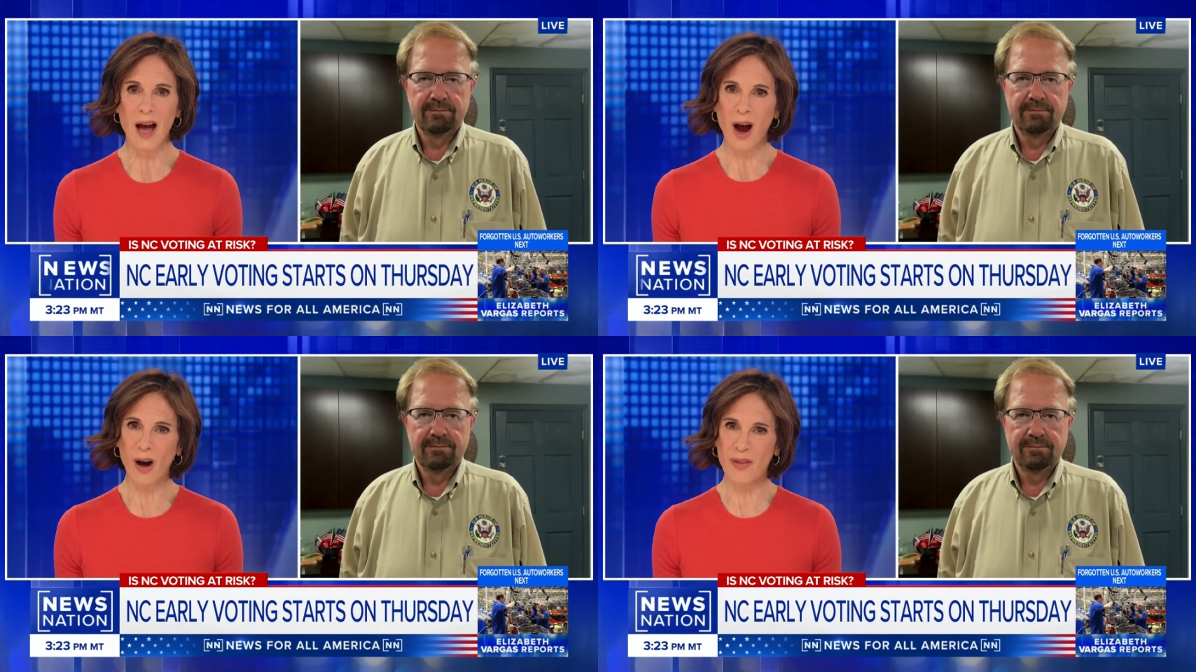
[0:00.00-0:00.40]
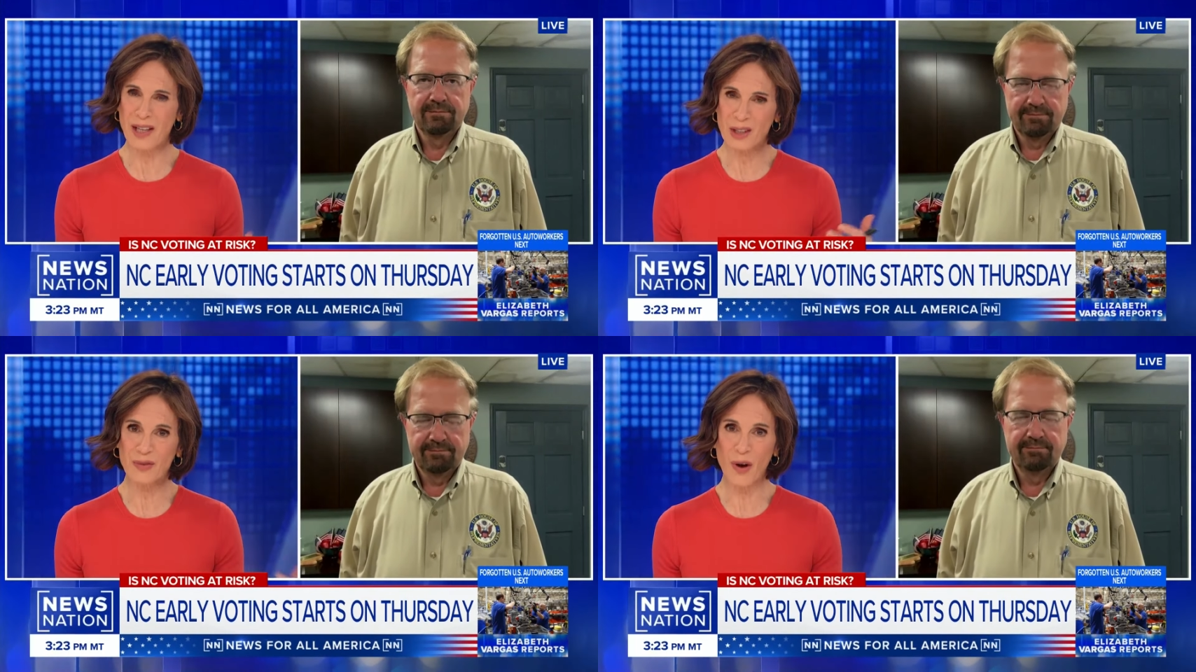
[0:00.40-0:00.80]
Speaker 1: Are these
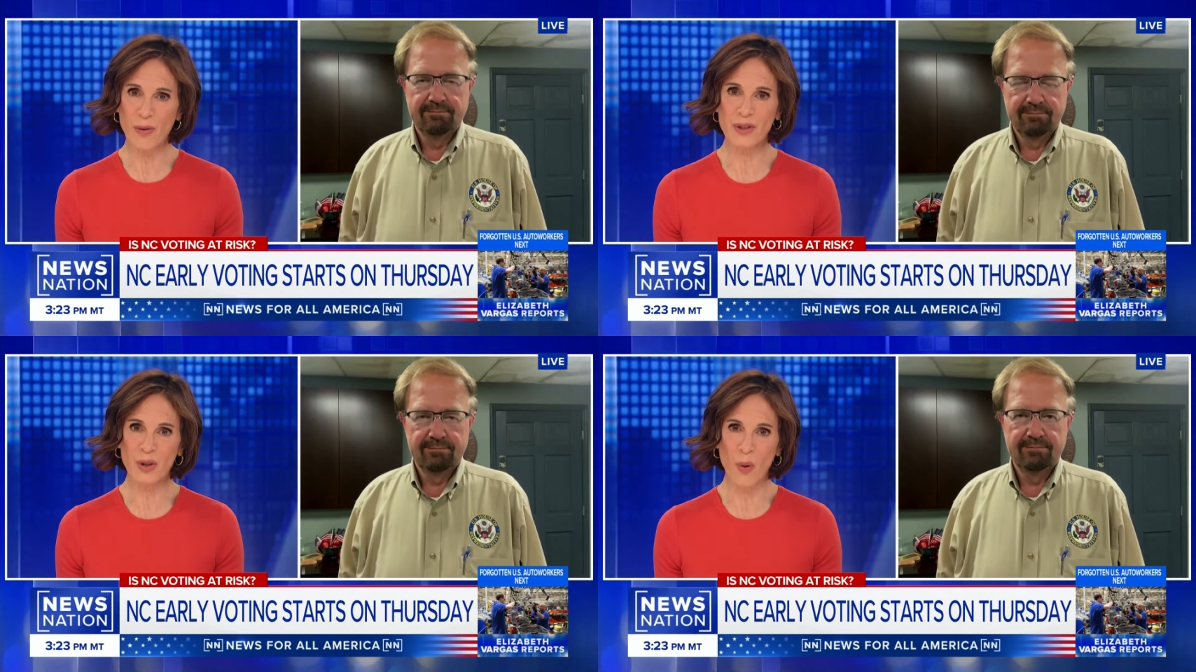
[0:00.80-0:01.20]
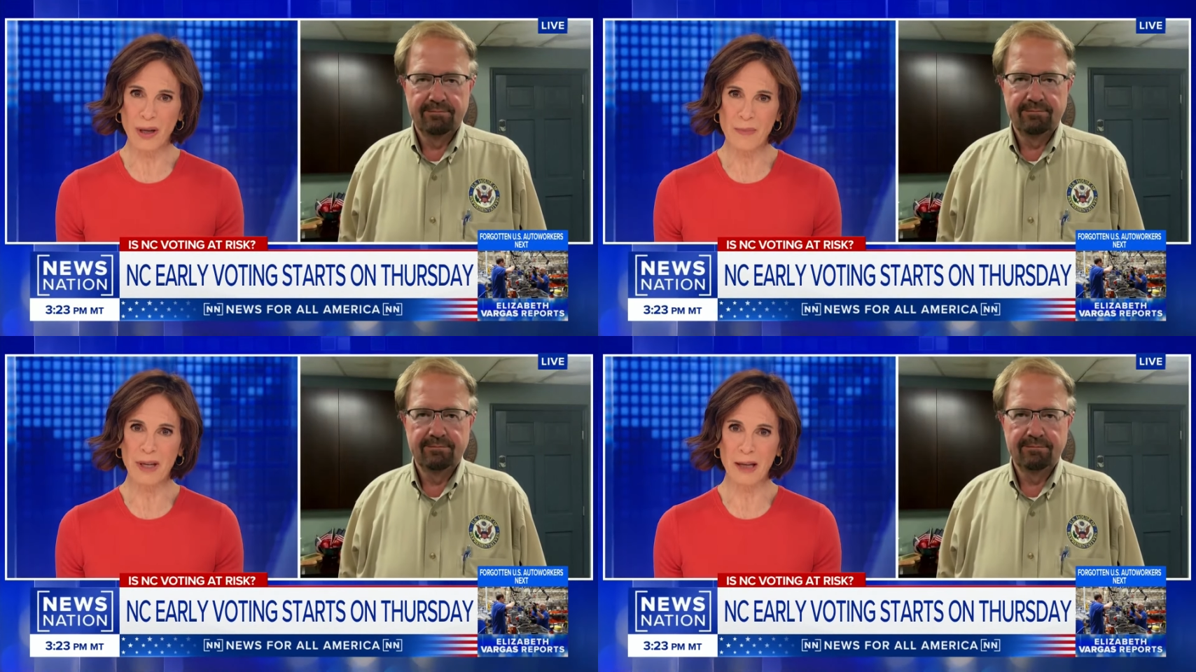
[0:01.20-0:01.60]
folks going to
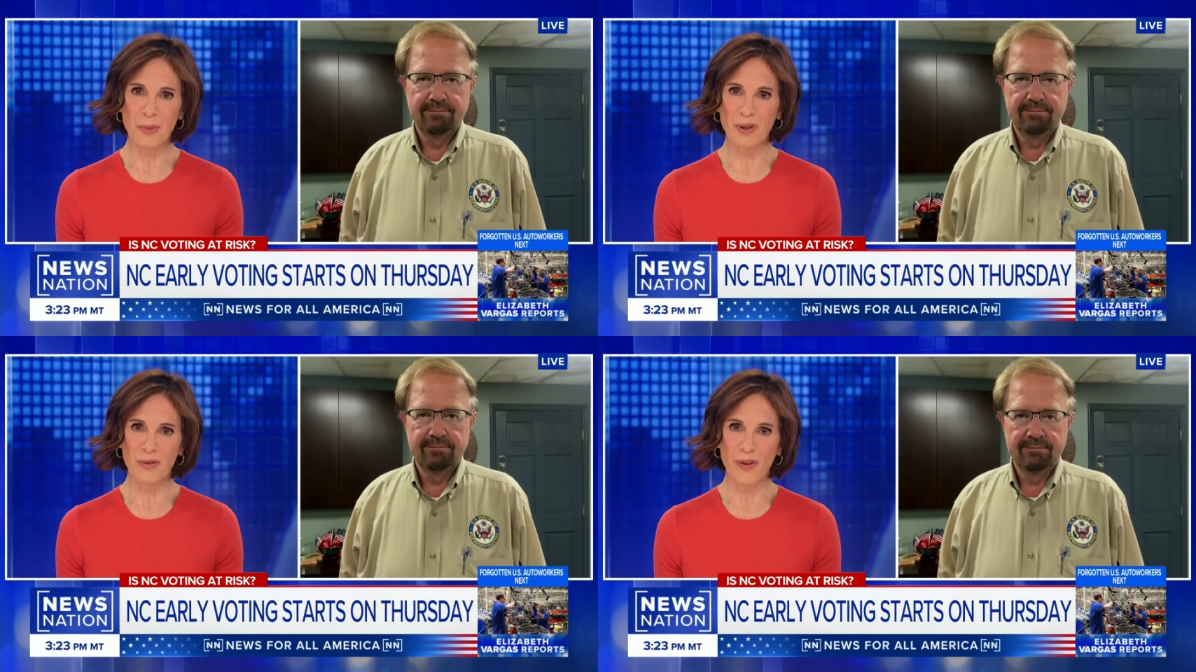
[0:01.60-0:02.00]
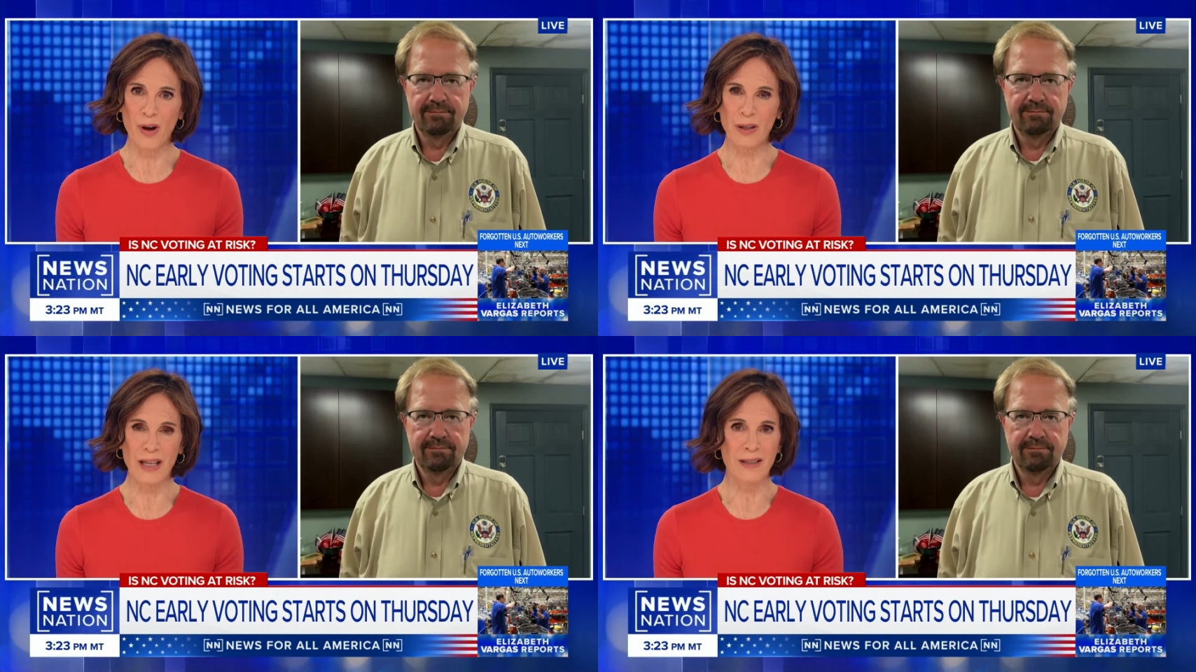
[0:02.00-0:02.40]
be able to vote?
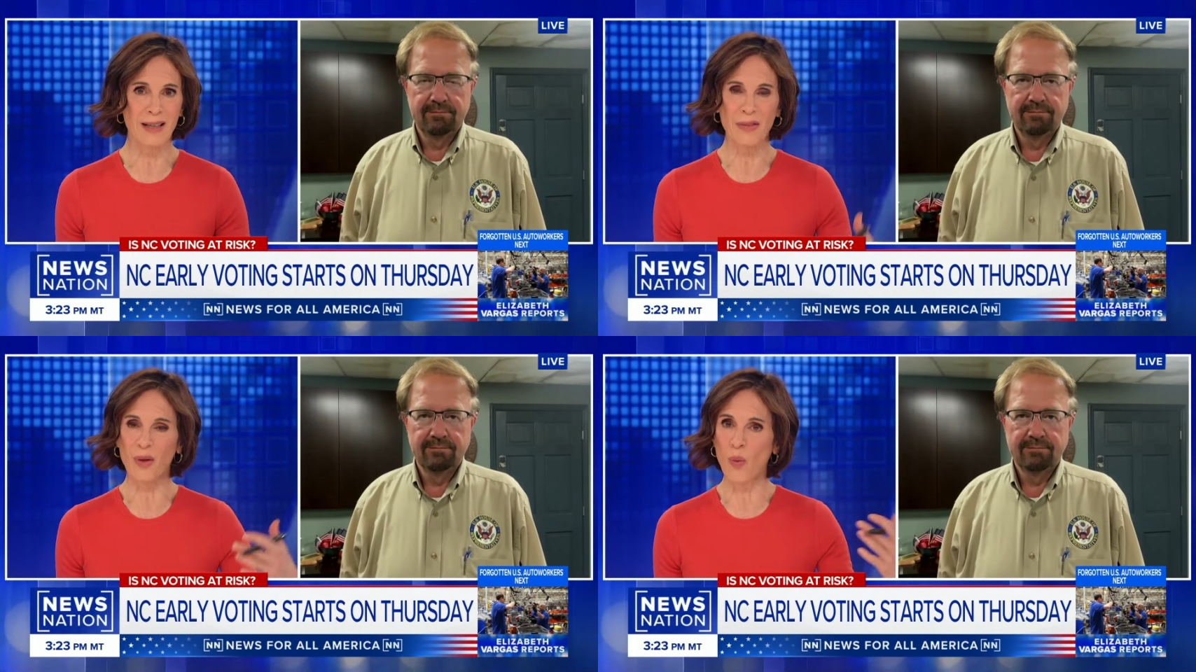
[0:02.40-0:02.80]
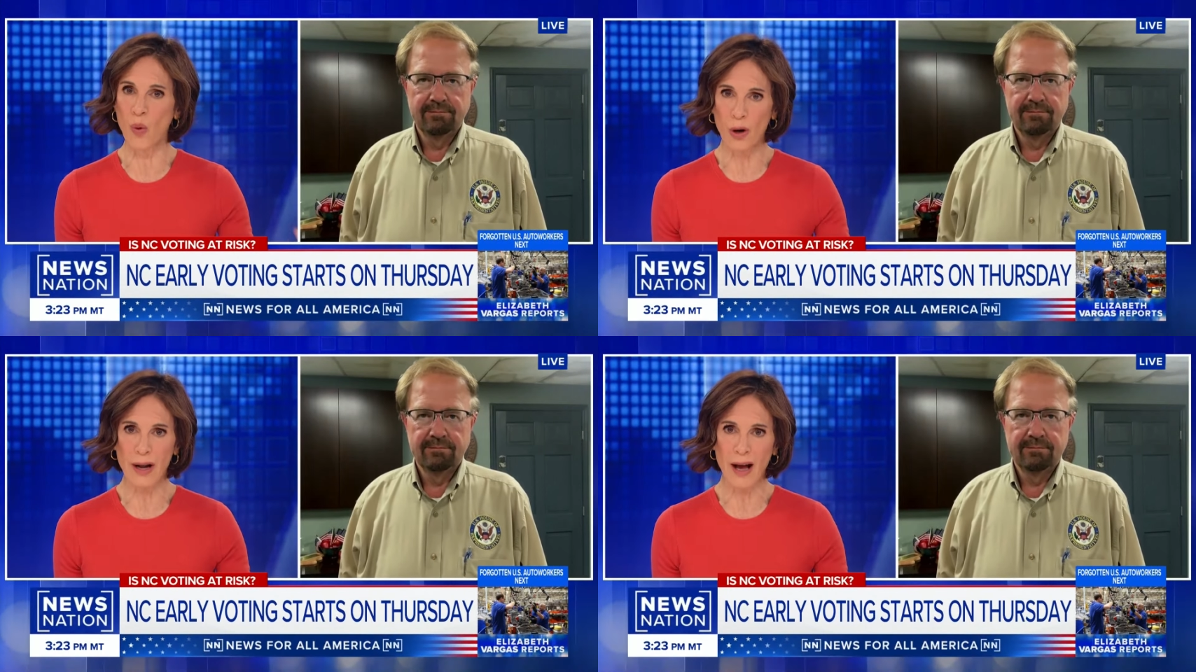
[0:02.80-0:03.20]
Can you get the
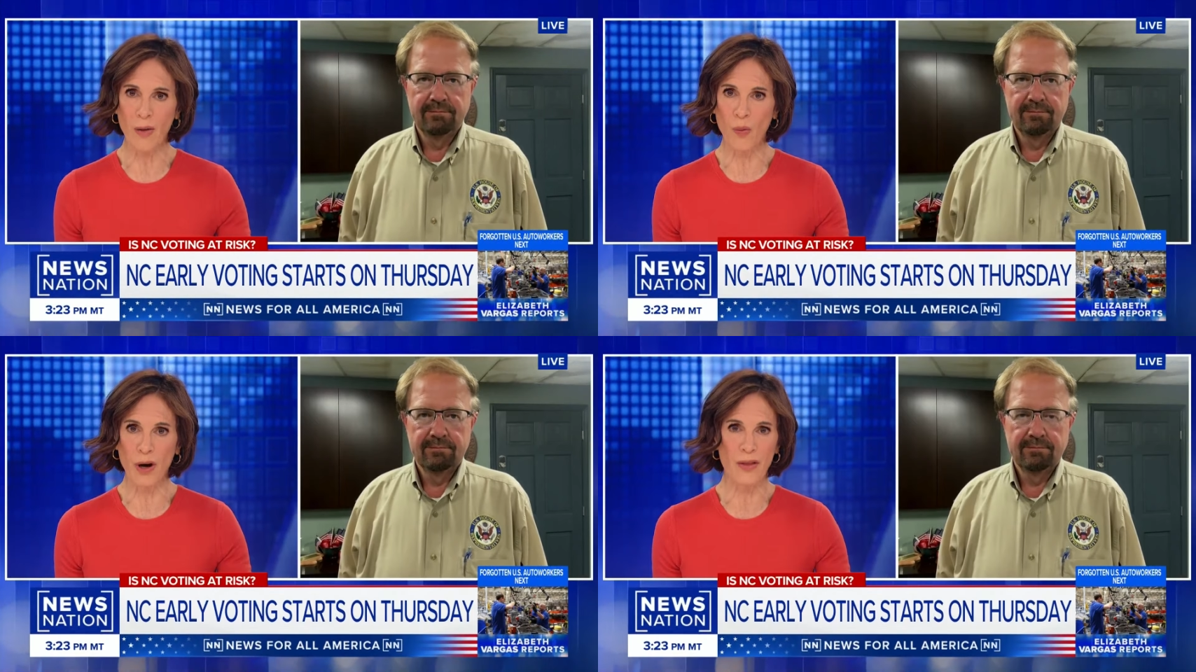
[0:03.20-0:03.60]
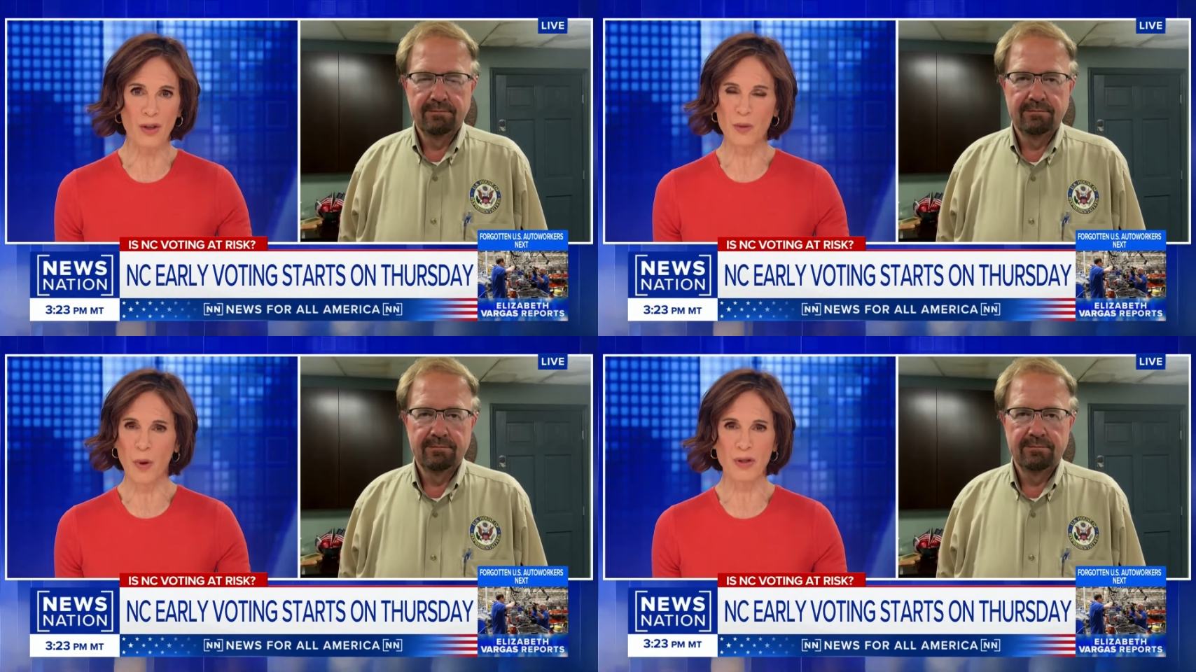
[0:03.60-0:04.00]
word out where they're
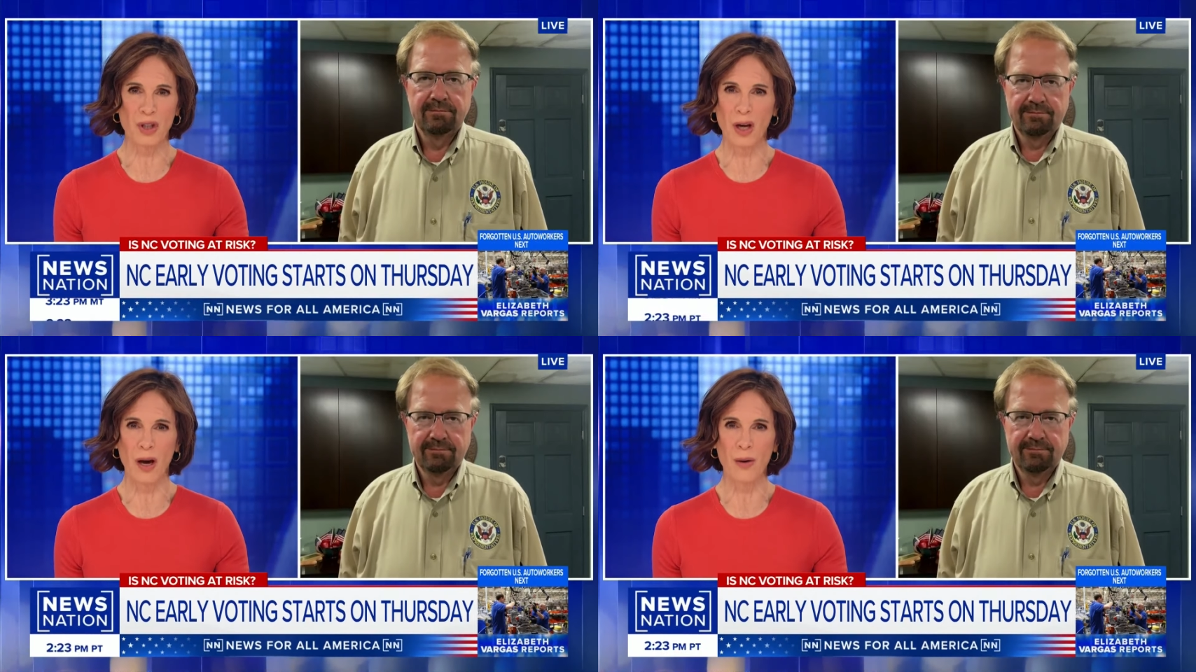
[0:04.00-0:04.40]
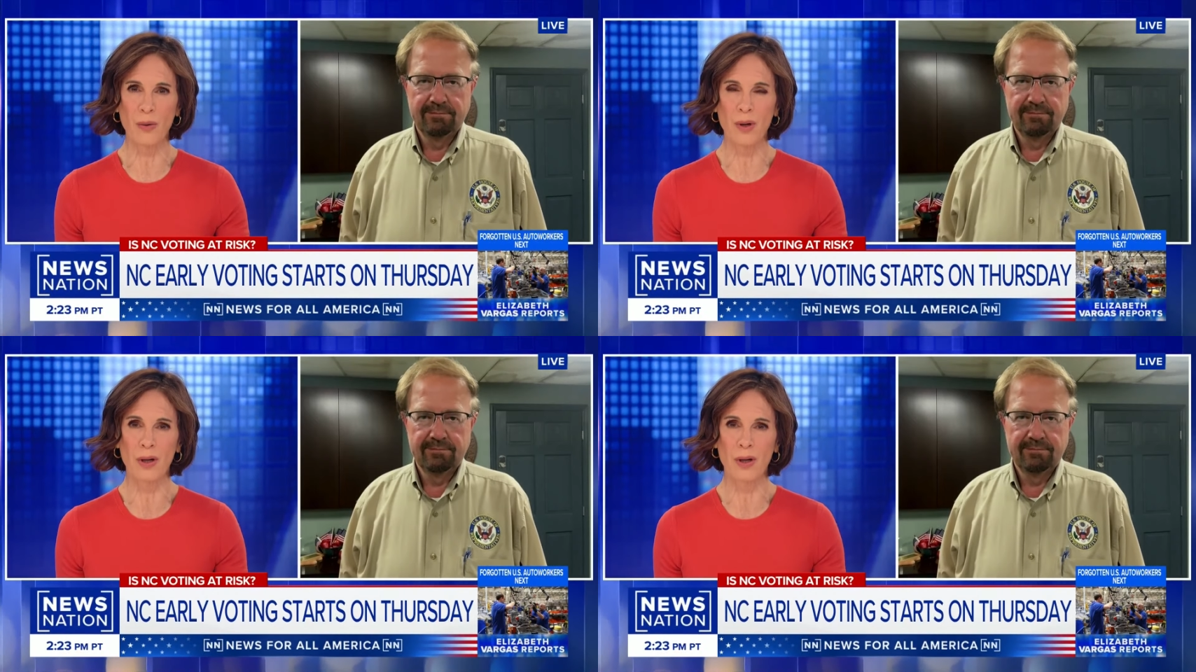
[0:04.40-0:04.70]
supposed to go?